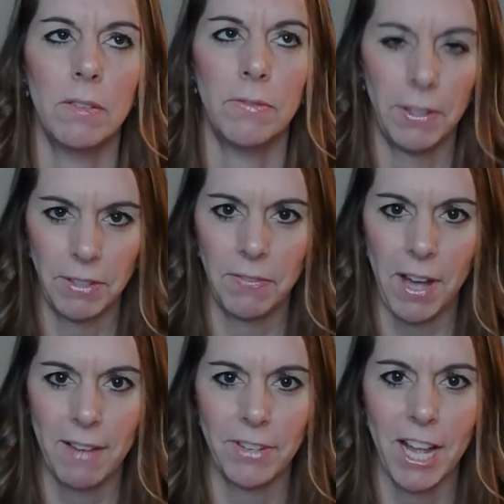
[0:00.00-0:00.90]

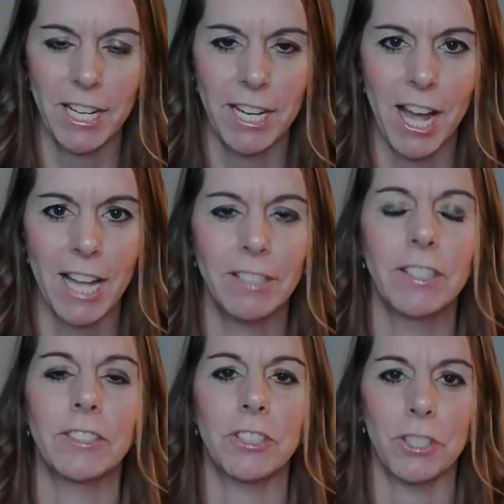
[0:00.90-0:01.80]

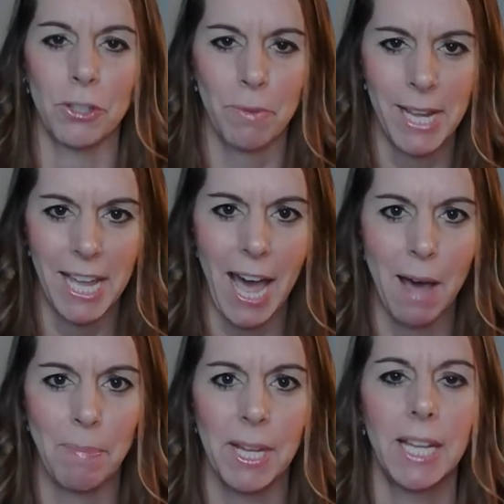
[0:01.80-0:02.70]
5599, just to
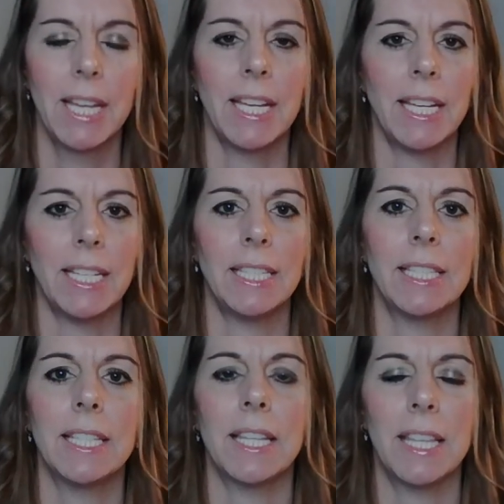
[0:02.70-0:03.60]
recap,
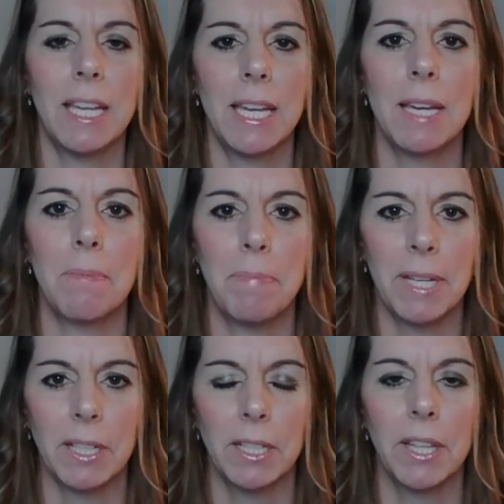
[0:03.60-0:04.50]
is the
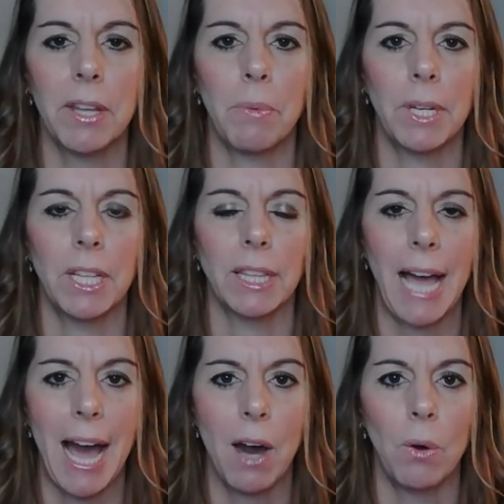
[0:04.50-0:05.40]
bill that would
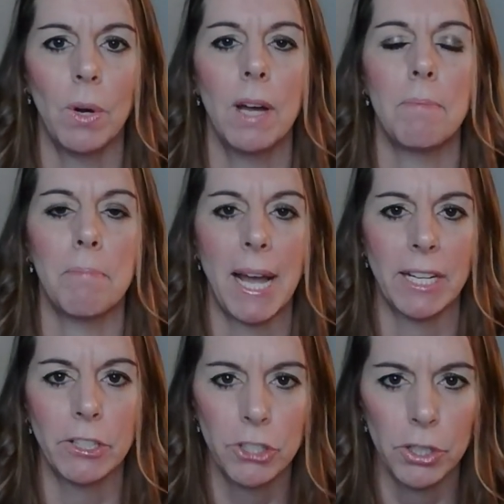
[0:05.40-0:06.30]
allow
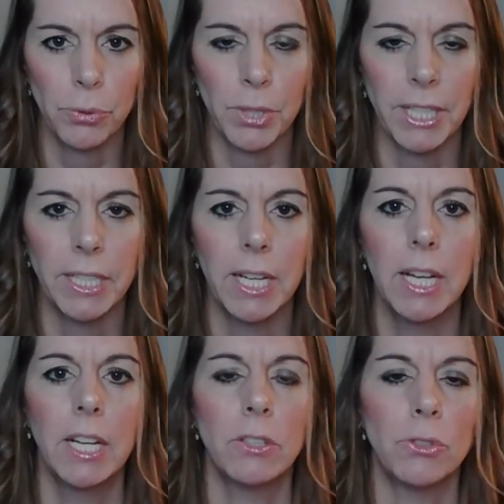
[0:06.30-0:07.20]
minor children
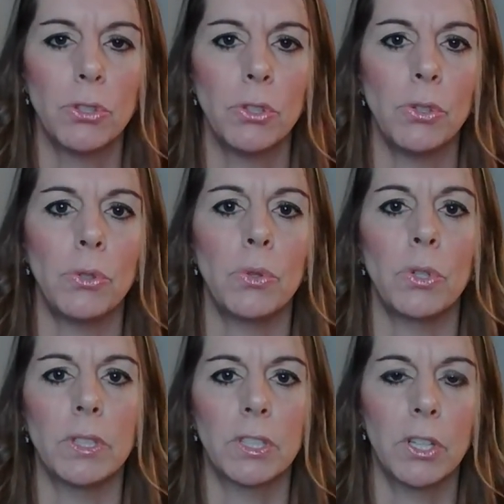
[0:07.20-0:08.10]

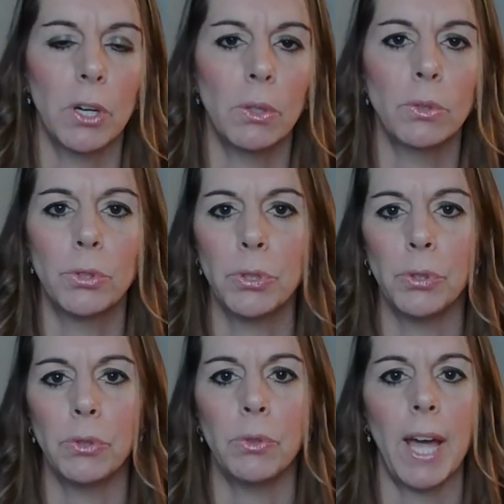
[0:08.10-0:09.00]
to go
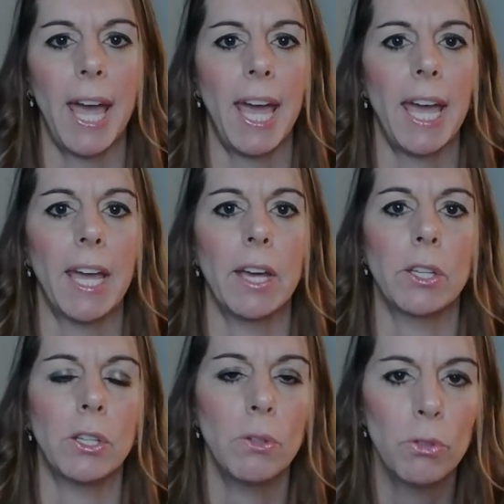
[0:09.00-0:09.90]
to a
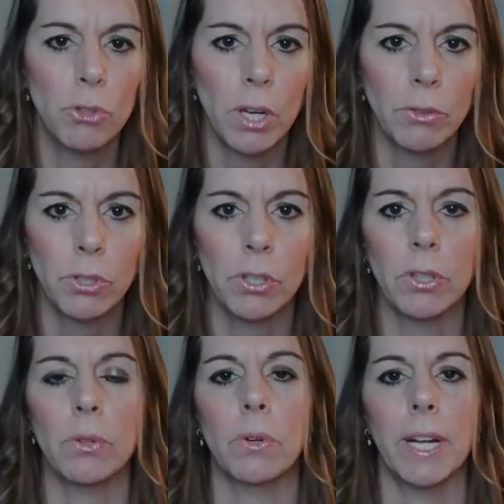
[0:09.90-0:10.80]
youth
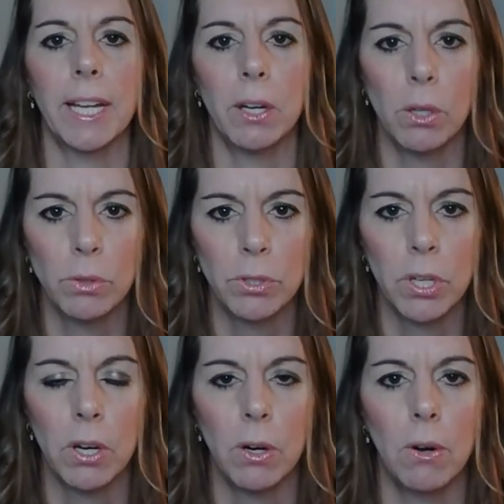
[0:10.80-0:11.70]
shelter or a host
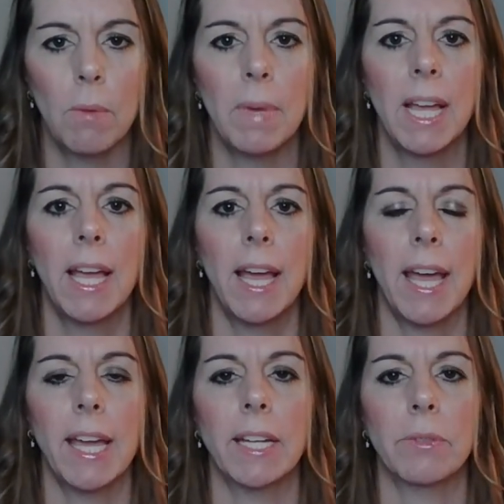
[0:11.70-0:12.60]
home
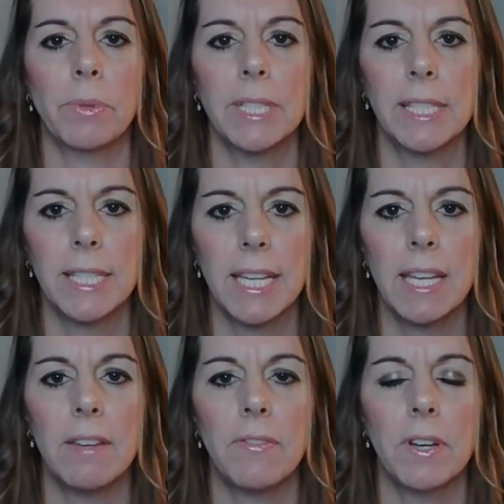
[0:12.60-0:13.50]
and
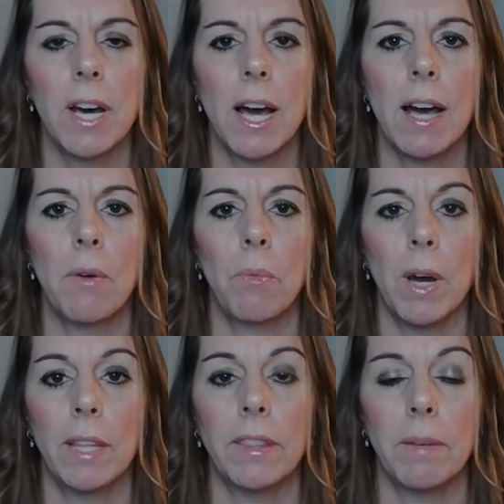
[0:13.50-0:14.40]
receive
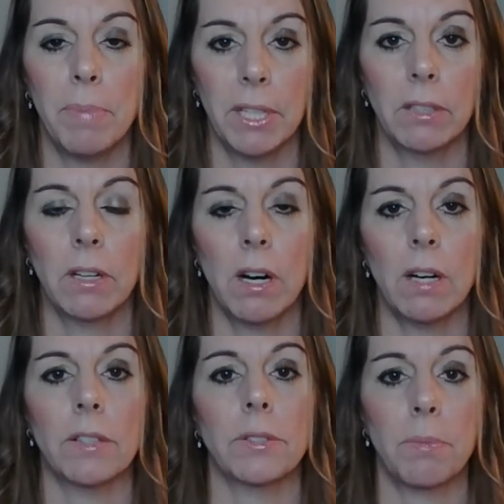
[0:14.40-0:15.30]
what the bill
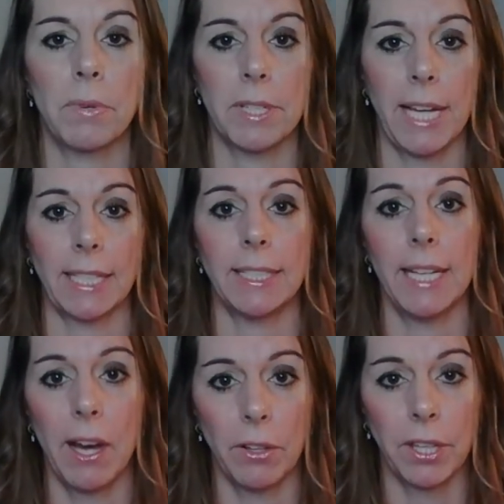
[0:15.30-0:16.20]
calls
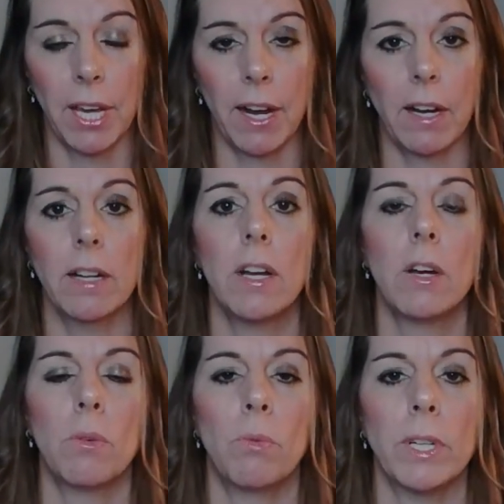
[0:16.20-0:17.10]
protected health care,
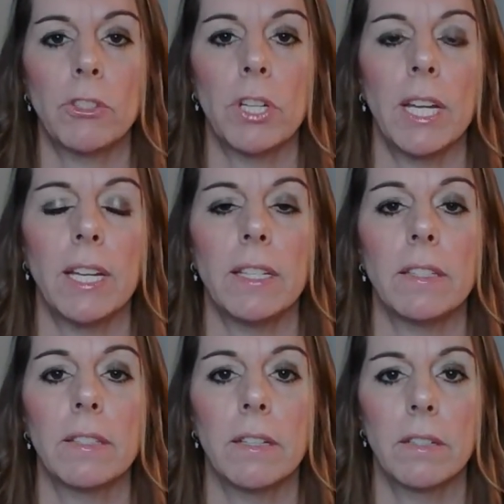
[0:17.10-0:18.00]
which
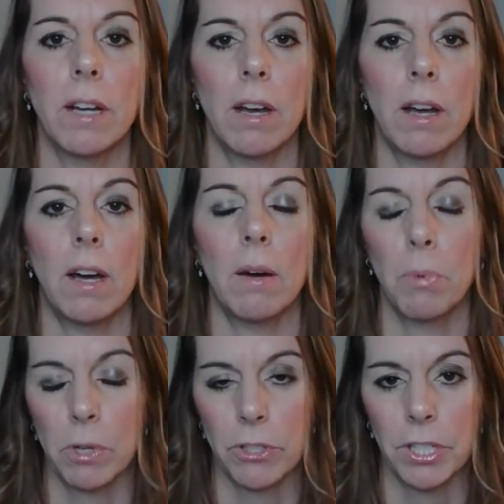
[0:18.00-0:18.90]
is
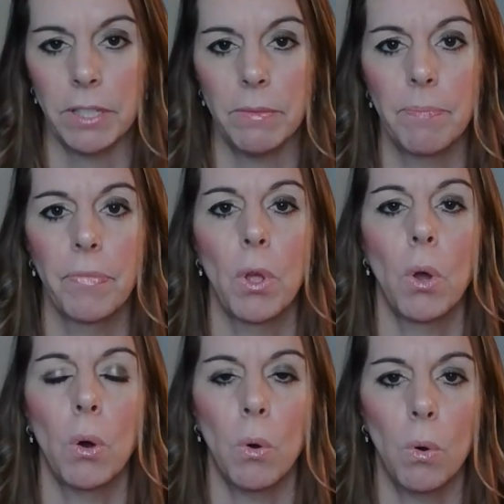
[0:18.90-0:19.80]
abortion,
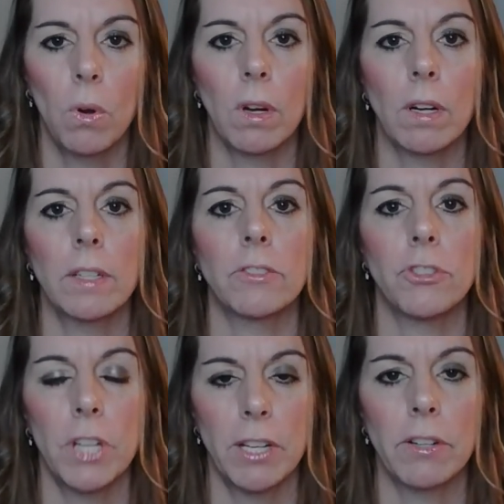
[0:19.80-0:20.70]
or
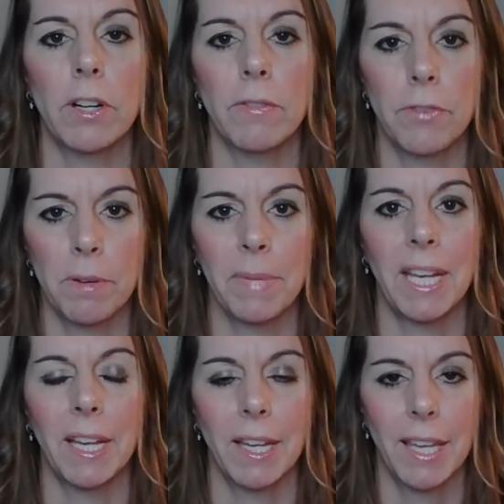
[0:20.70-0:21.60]

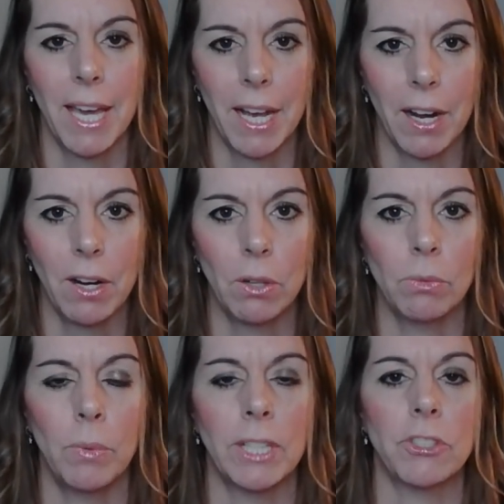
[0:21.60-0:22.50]
gender-affirming care,
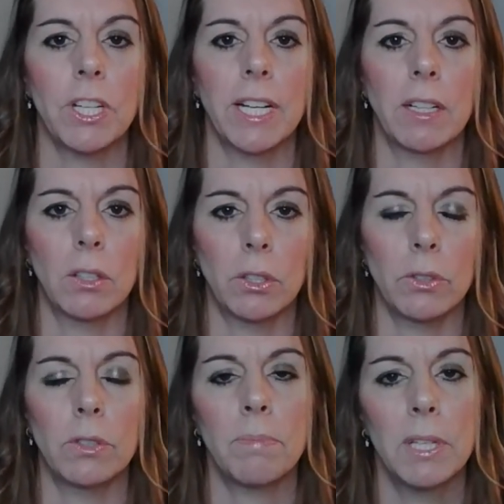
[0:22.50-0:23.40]
which
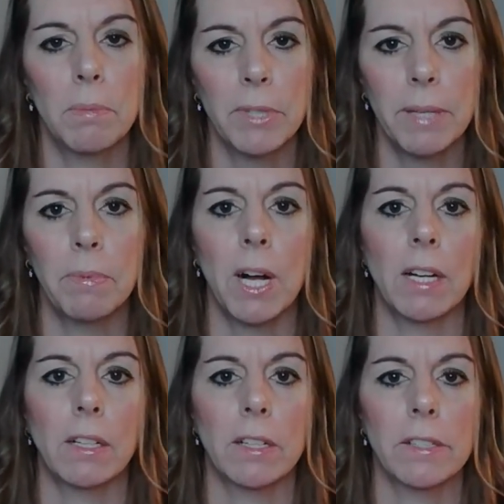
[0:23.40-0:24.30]
includes puberty
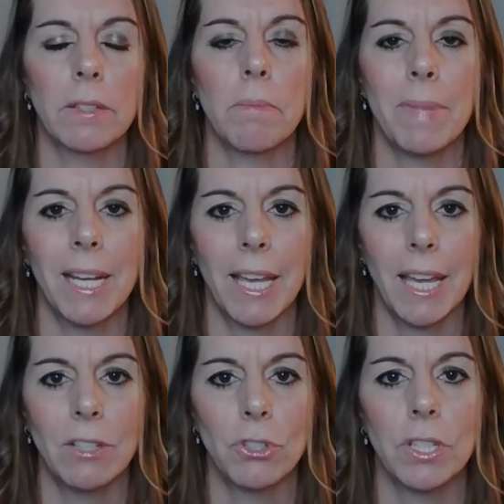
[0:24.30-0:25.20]
blockers,
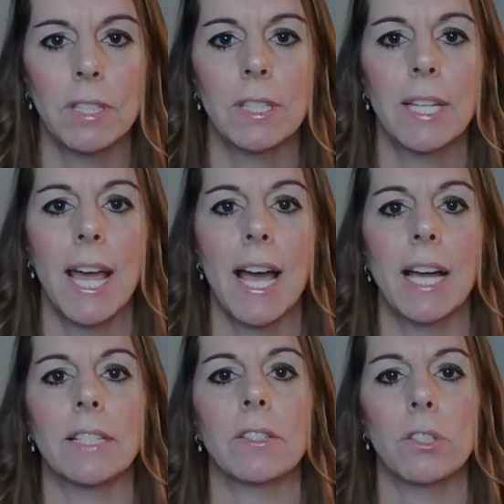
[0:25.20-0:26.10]
medications,
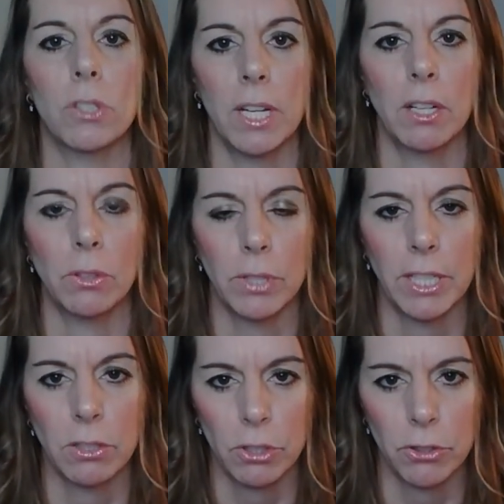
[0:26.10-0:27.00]
and
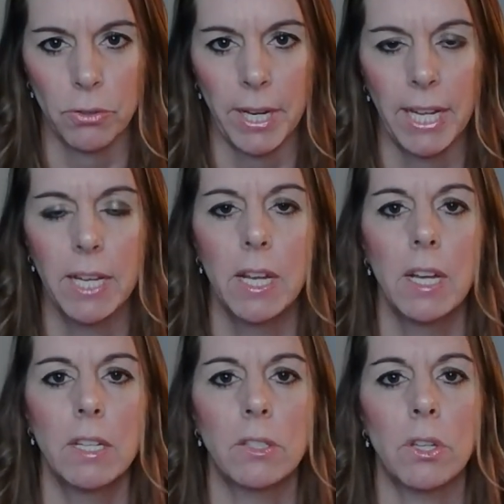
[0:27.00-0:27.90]
including surgery.
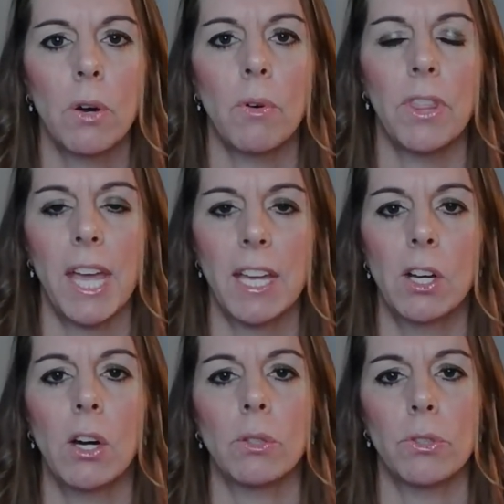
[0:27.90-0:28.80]
So they
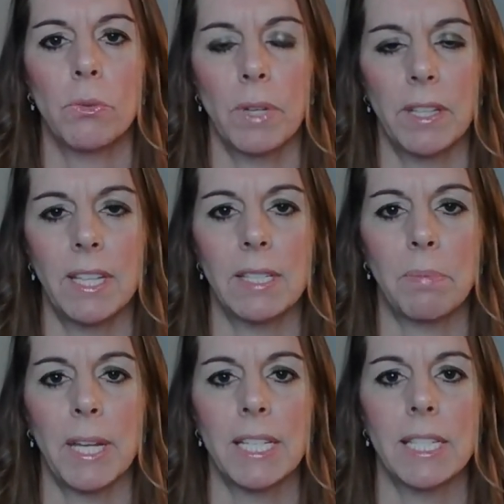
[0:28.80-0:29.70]
could go to one of these
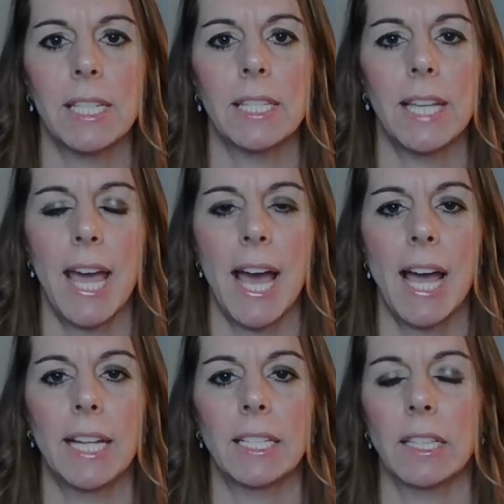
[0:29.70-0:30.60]
places
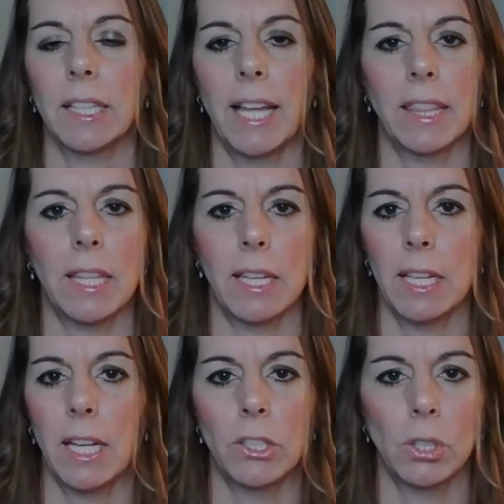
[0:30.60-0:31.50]
and let
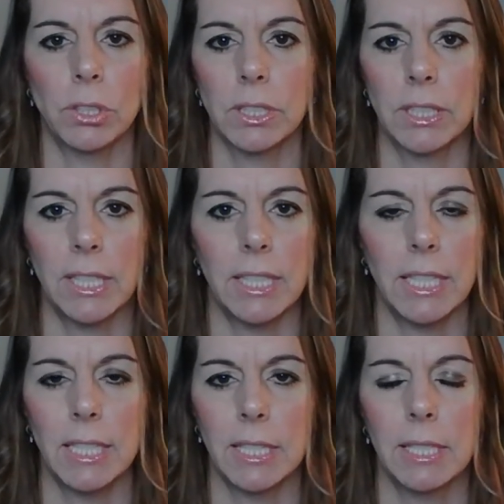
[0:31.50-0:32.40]
the adults in
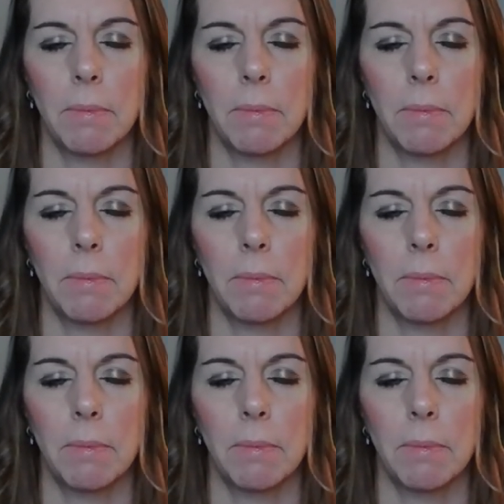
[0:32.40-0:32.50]
these